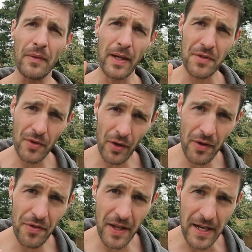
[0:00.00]
Now it's not
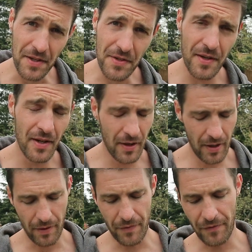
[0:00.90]
the thinnest
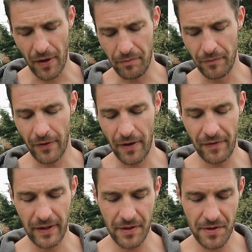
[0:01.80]
of the Vibram
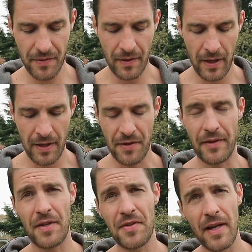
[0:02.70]
Fivefingers, so
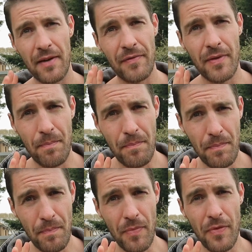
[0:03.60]
it doesn't give
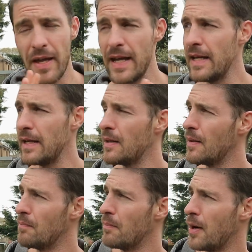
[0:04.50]
the
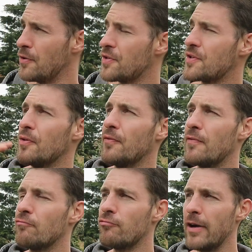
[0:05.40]
most sort of
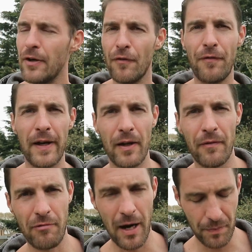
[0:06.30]
real feel
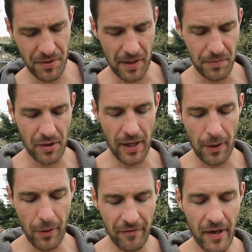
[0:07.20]
of ground perception.
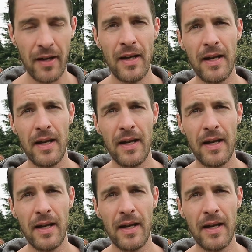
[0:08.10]
However,